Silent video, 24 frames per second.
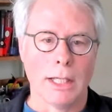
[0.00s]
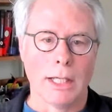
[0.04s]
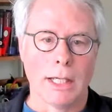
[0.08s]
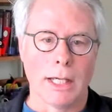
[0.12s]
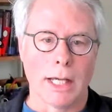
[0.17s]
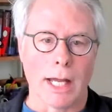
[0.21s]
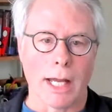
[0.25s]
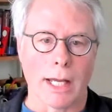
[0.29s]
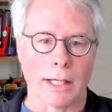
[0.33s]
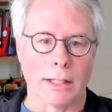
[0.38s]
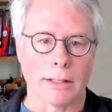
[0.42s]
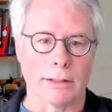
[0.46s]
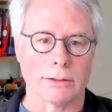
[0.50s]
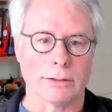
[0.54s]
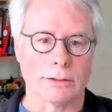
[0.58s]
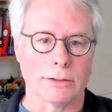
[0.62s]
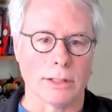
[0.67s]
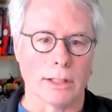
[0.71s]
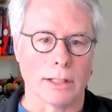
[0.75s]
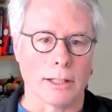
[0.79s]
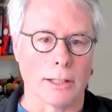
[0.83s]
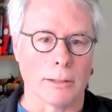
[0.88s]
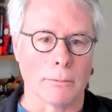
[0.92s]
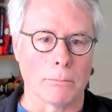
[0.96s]
And
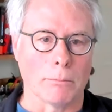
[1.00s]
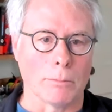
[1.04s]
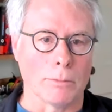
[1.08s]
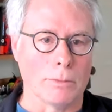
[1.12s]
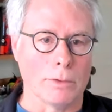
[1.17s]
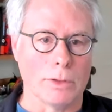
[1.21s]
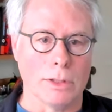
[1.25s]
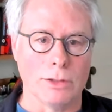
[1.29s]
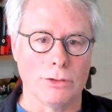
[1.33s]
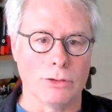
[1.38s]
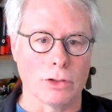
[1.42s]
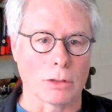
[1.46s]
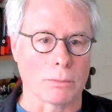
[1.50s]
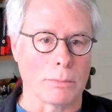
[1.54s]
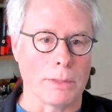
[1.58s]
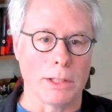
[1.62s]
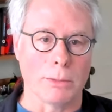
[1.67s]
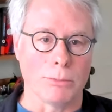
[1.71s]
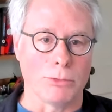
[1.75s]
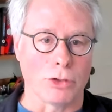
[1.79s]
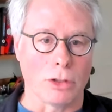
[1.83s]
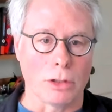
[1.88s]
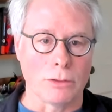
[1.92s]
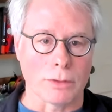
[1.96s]
um, he took me
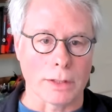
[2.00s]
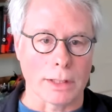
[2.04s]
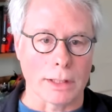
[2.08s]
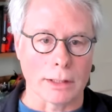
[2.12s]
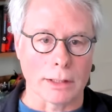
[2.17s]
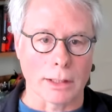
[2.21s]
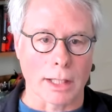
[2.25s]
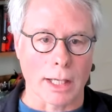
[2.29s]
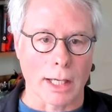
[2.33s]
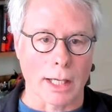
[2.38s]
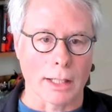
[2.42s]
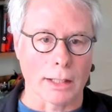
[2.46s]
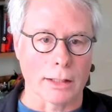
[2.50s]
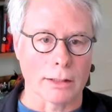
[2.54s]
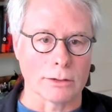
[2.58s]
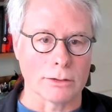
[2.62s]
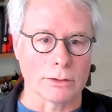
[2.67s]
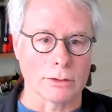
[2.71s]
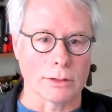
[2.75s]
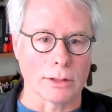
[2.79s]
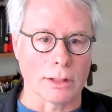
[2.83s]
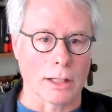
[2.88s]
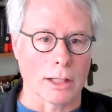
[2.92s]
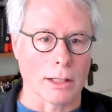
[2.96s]
observing,
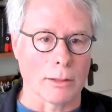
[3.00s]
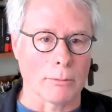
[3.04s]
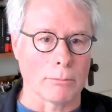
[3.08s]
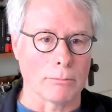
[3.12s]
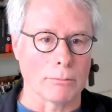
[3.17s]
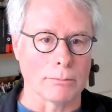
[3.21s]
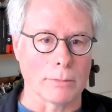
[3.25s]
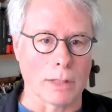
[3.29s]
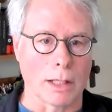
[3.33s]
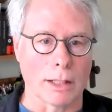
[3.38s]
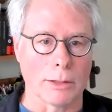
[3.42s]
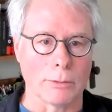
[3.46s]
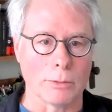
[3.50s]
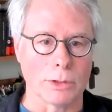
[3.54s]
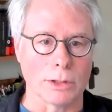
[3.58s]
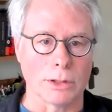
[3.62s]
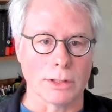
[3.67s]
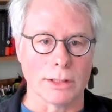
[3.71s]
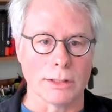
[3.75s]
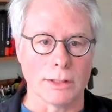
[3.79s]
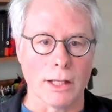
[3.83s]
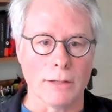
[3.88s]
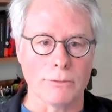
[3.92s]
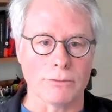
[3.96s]
and um, I
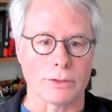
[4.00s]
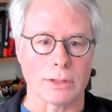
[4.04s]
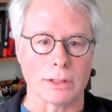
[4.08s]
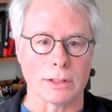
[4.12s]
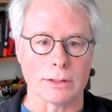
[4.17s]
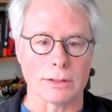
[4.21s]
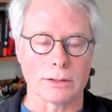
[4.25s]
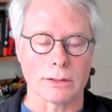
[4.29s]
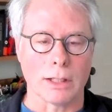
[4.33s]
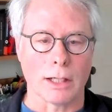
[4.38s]
really loved it.